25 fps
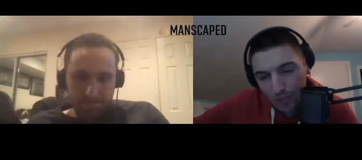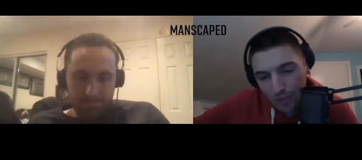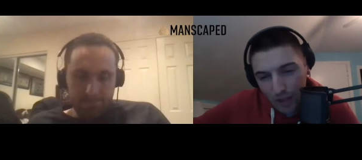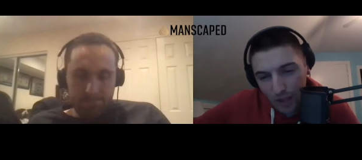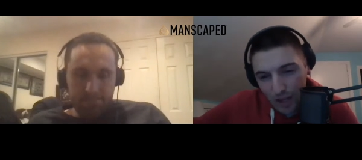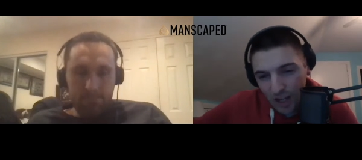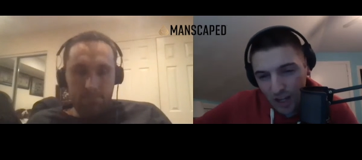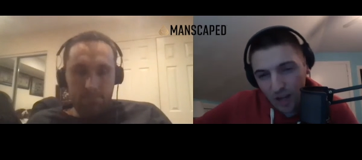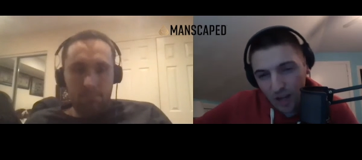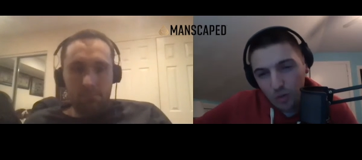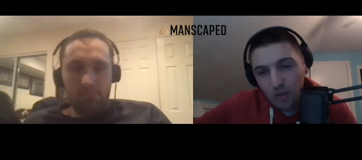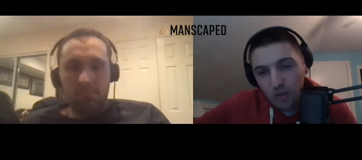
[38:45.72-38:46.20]

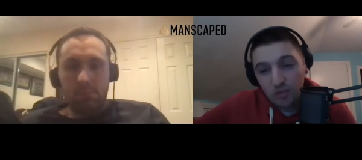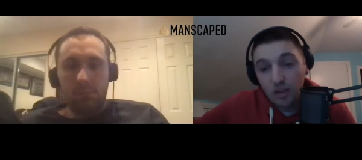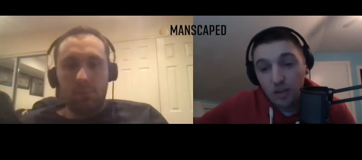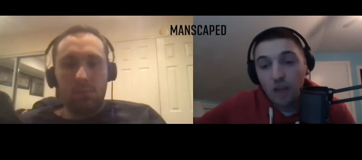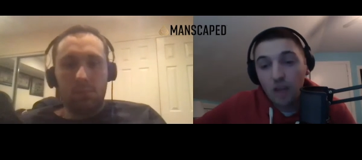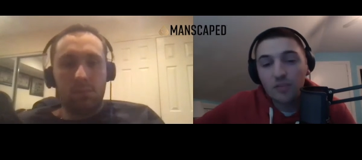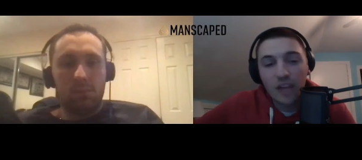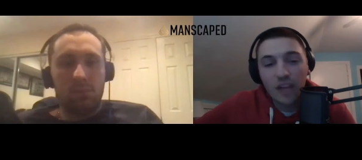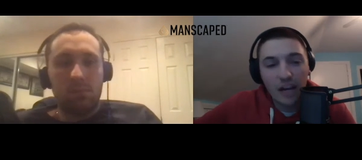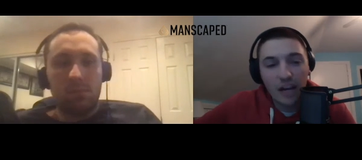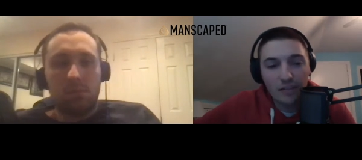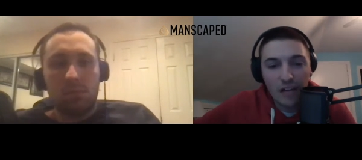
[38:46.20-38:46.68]
Speaker 1: I would have loved
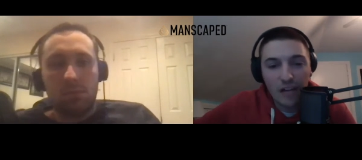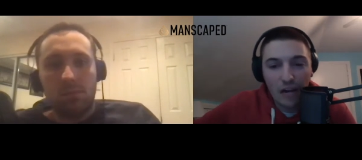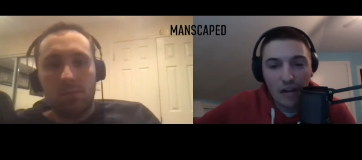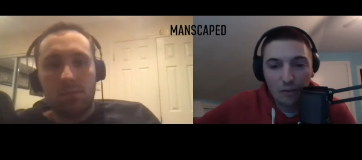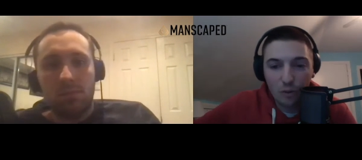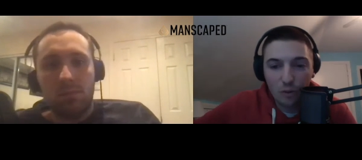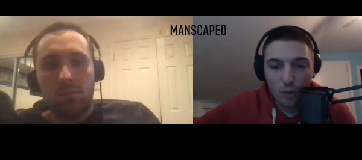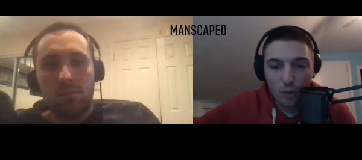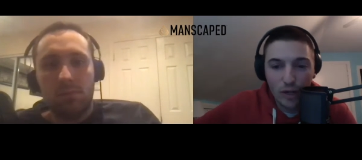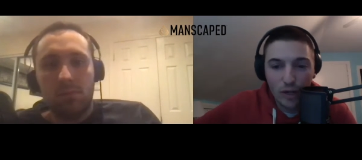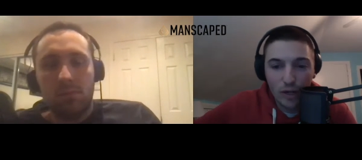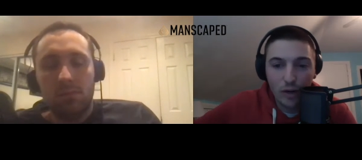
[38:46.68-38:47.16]
to have Kyrie
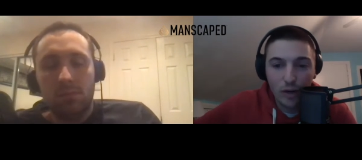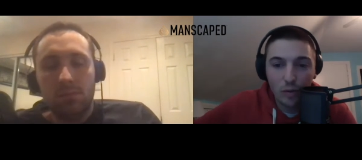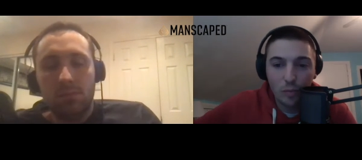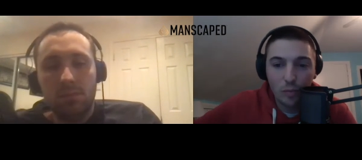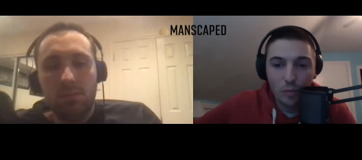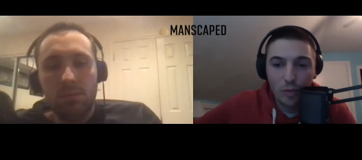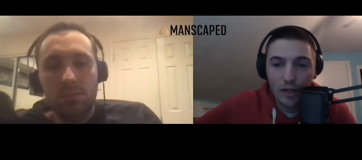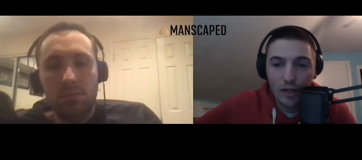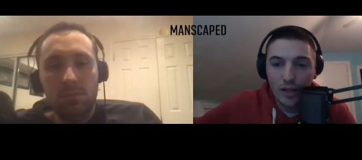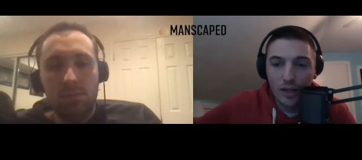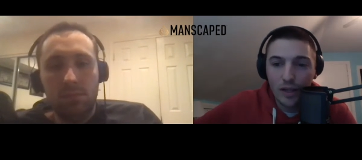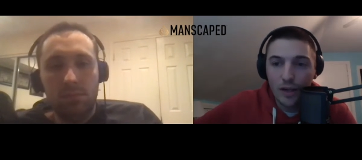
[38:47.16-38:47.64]
work out.
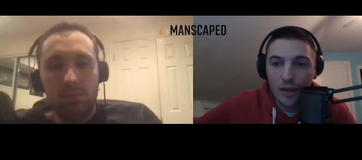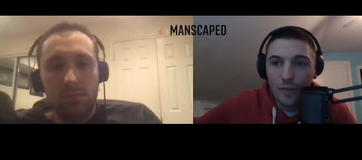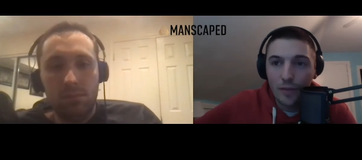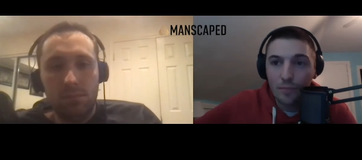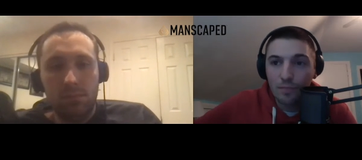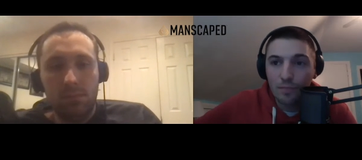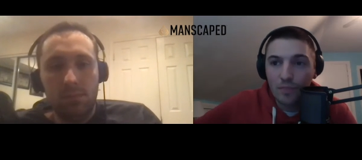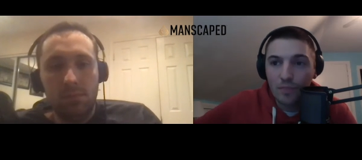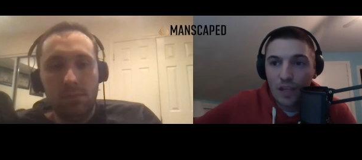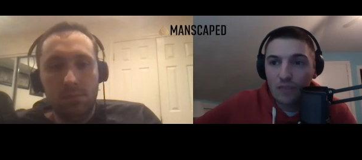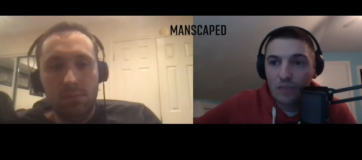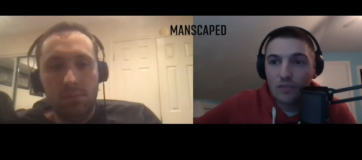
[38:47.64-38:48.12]
But
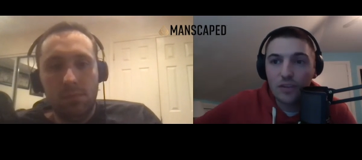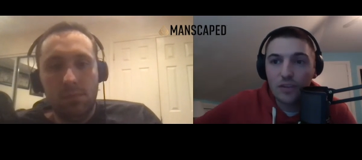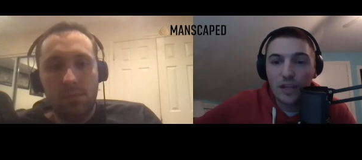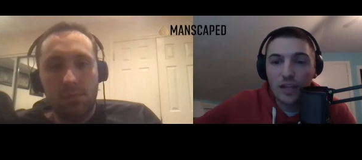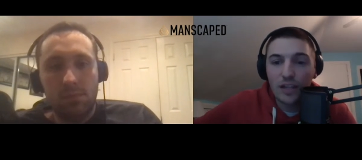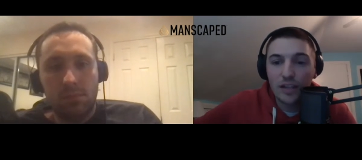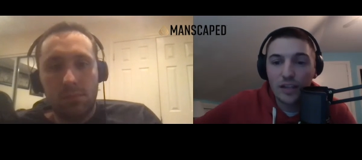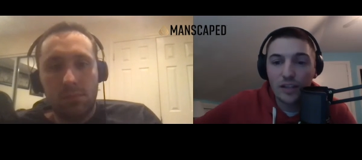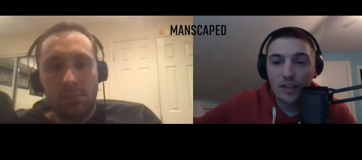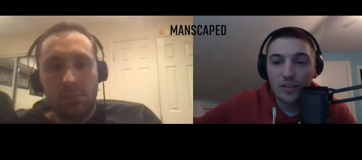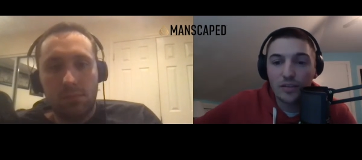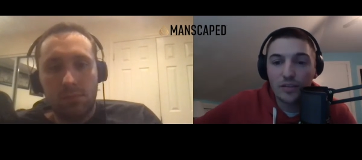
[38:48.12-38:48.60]
even, like,
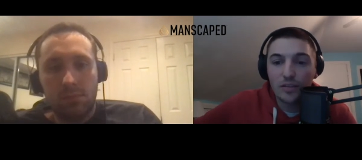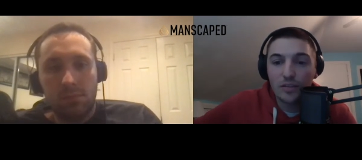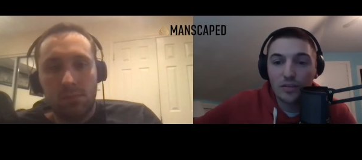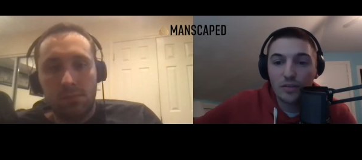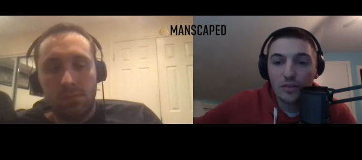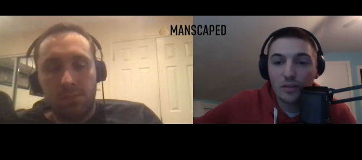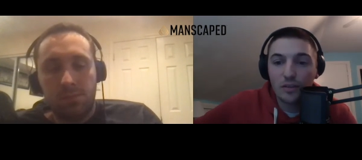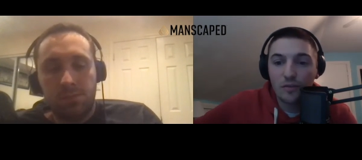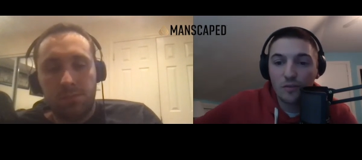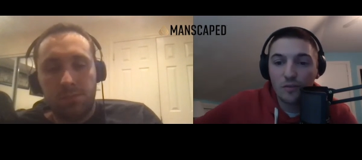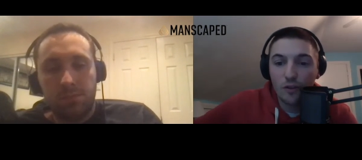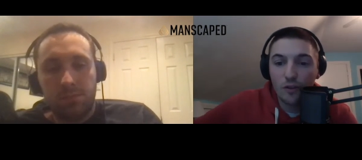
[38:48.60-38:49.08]
like
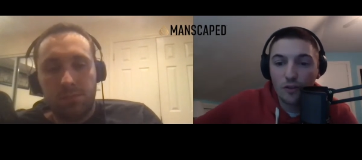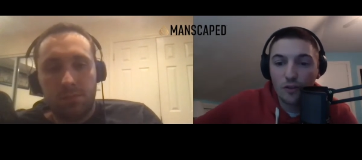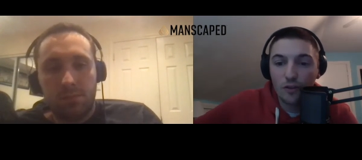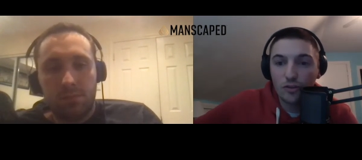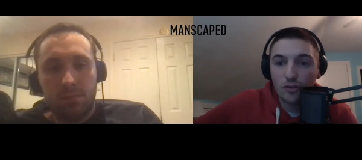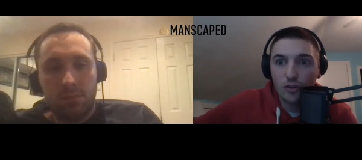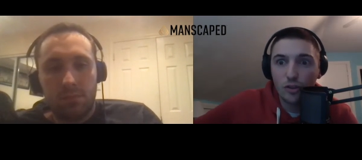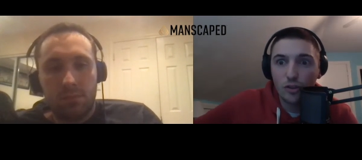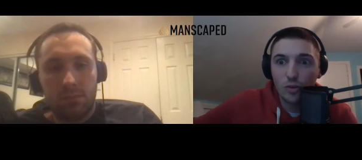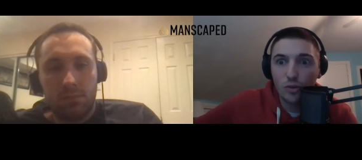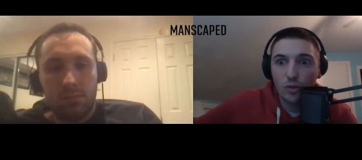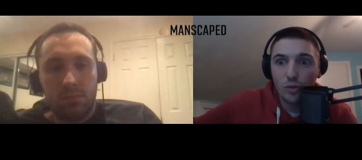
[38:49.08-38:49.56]
the first
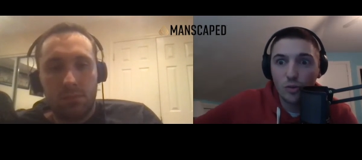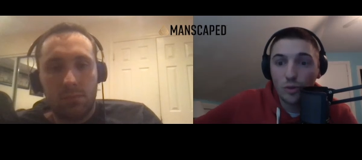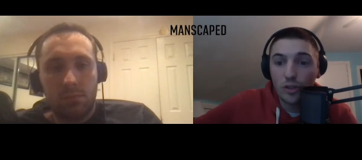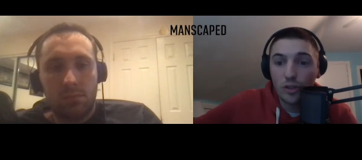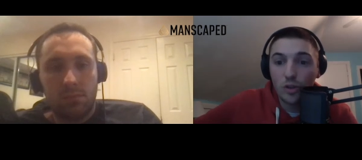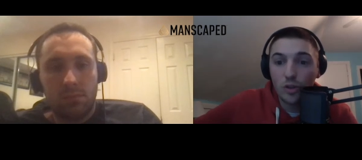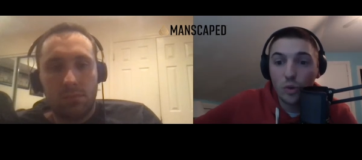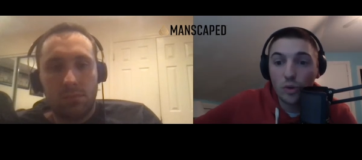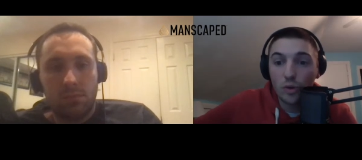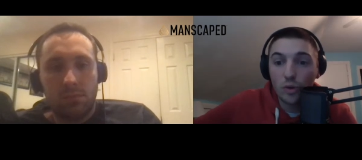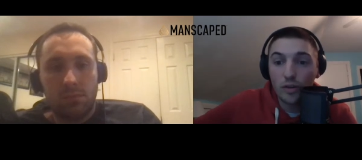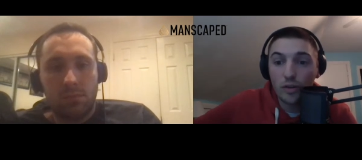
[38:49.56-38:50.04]
two, three
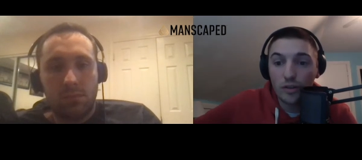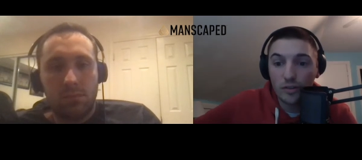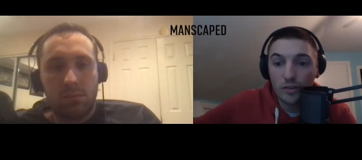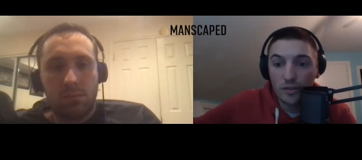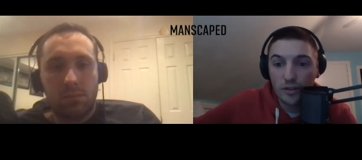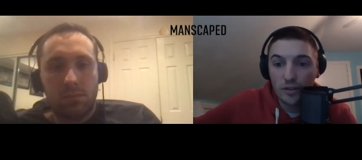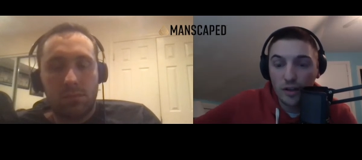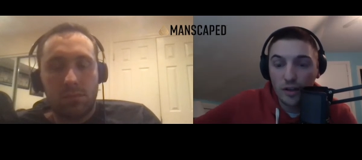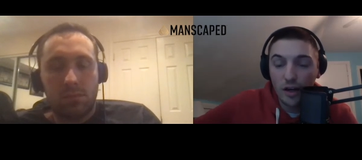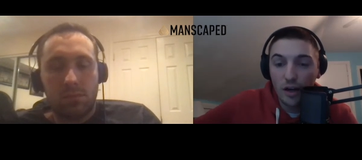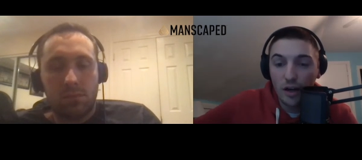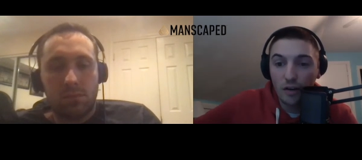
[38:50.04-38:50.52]
quarters
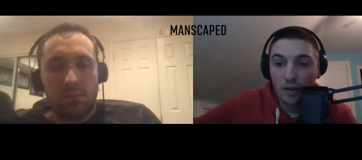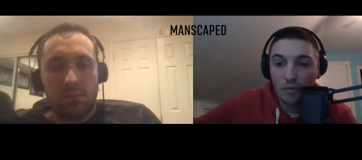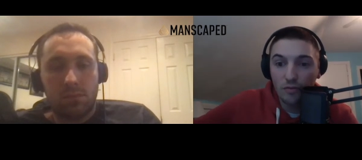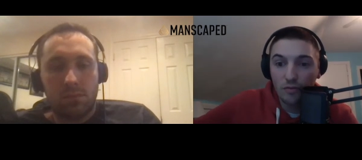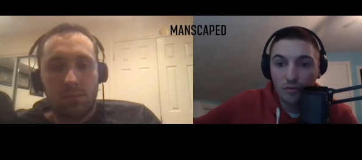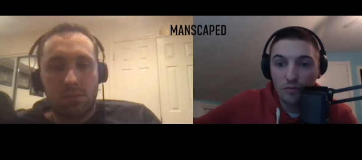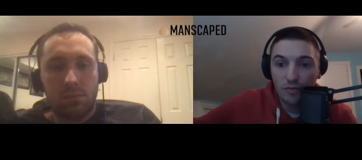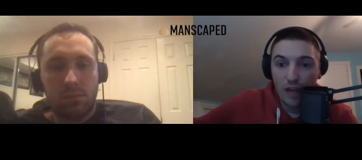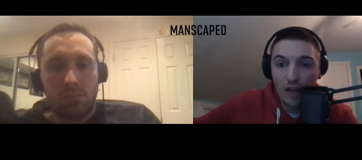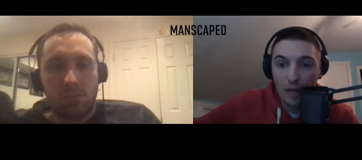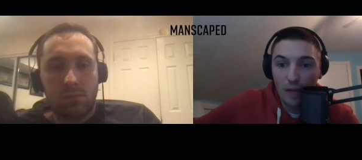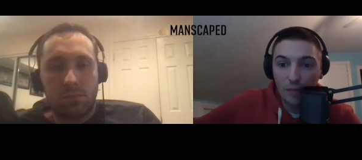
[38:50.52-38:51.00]
of
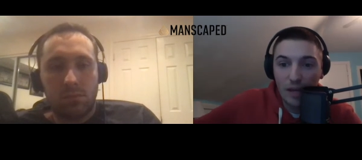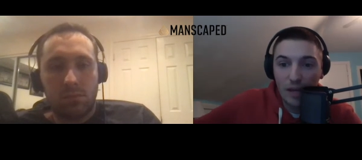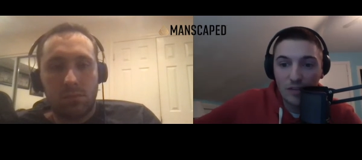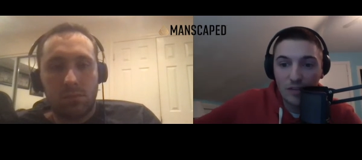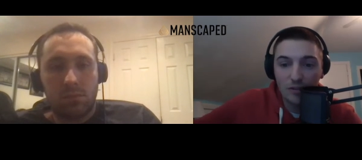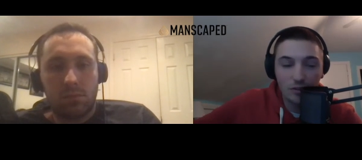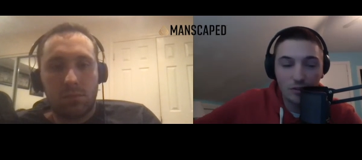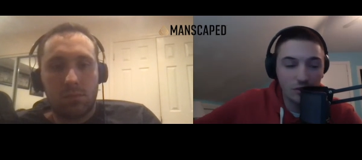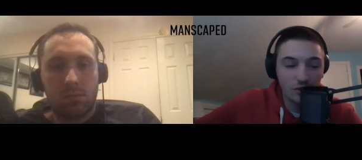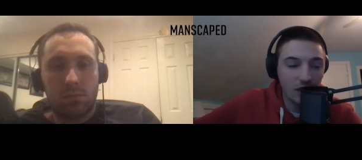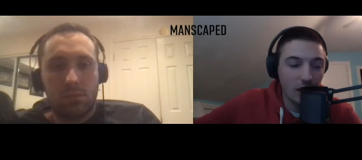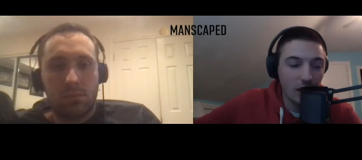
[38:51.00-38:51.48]
that
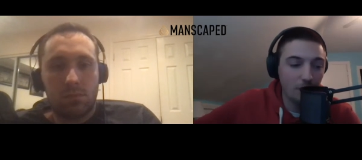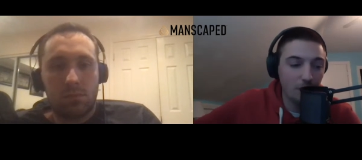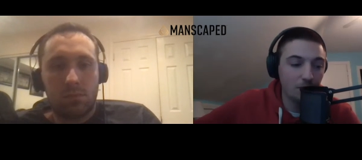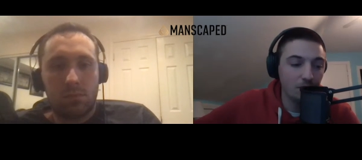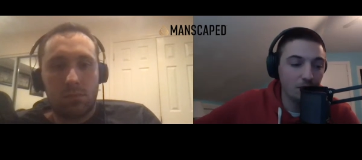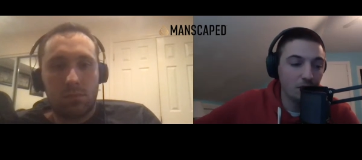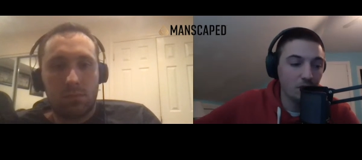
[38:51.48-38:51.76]
Pacers game,